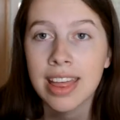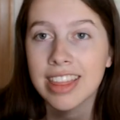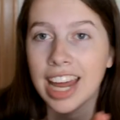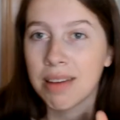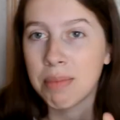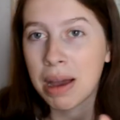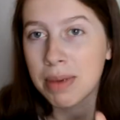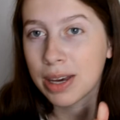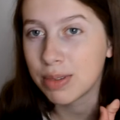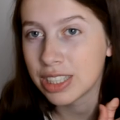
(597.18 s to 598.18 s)
that I might
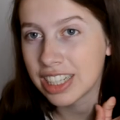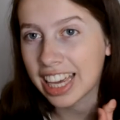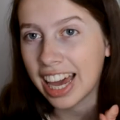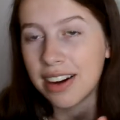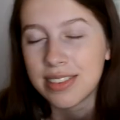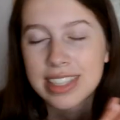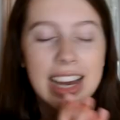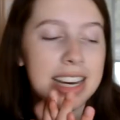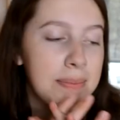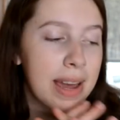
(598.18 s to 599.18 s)
be able to get
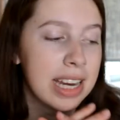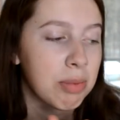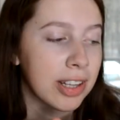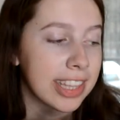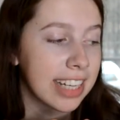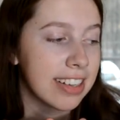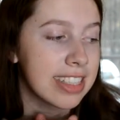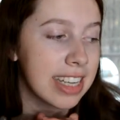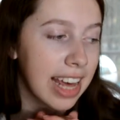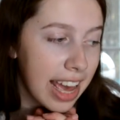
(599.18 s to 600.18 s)
outside and pennyboard later
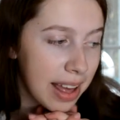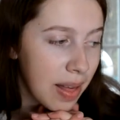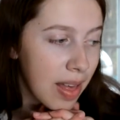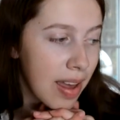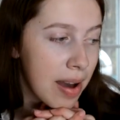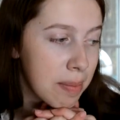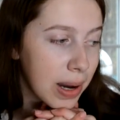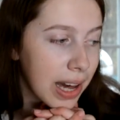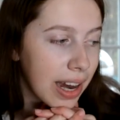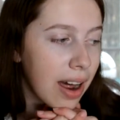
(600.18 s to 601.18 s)
today
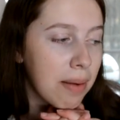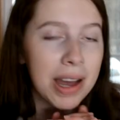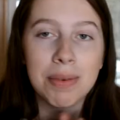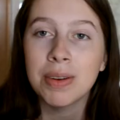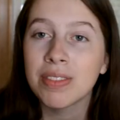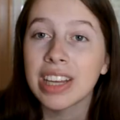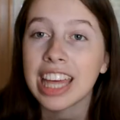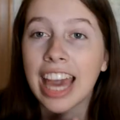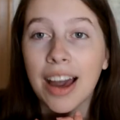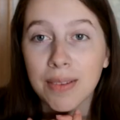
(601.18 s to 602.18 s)
but um, I wouldn't
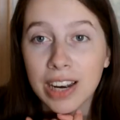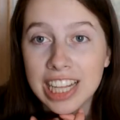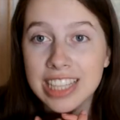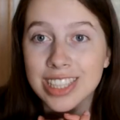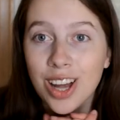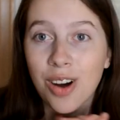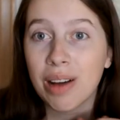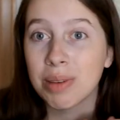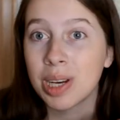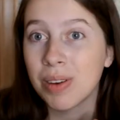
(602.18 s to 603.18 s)
really count on it. So I'm going to